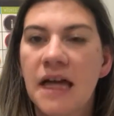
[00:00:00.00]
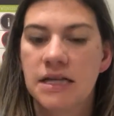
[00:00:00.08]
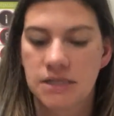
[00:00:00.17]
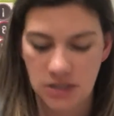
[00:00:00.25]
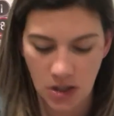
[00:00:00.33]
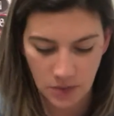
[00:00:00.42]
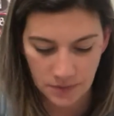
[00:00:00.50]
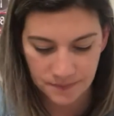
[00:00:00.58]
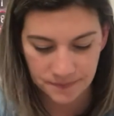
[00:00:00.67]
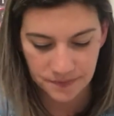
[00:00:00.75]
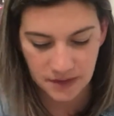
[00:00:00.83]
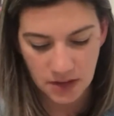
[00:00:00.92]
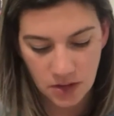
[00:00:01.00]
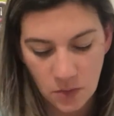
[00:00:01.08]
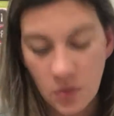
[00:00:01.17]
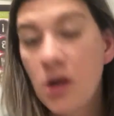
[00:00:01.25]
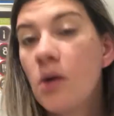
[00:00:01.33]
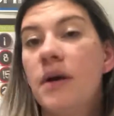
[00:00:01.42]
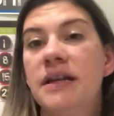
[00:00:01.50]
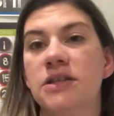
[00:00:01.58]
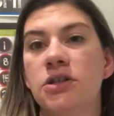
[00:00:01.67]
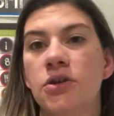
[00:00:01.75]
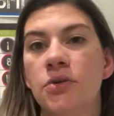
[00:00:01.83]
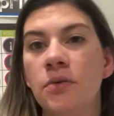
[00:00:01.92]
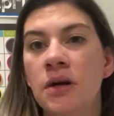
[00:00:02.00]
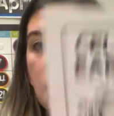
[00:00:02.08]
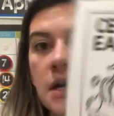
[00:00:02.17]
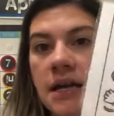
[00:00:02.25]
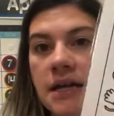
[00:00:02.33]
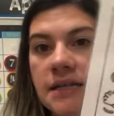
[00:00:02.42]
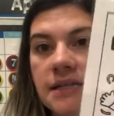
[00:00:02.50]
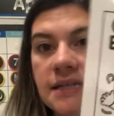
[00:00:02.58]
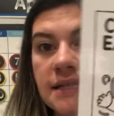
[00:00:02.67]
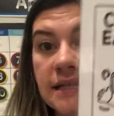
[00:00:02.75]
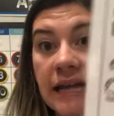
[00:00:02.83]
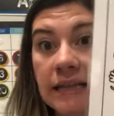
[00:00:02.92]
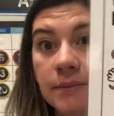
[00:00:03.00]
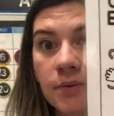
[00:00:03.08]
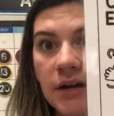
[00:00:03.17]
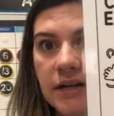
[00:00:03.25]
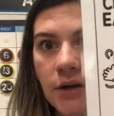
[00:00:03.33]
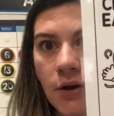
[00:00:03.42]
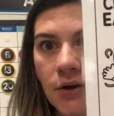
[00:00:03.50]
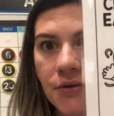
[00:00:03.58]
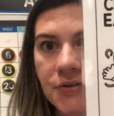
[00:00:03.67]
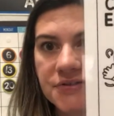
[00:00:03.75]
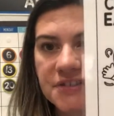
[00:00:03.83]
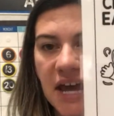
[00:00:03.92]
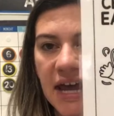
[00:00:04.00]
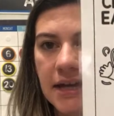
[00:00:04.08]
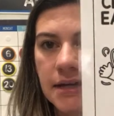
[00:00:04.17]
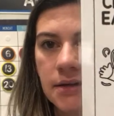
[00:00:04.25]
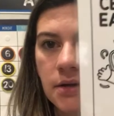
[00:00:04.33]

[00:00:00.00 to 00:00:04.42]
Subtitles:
So, we're going to celebrate Earth Day.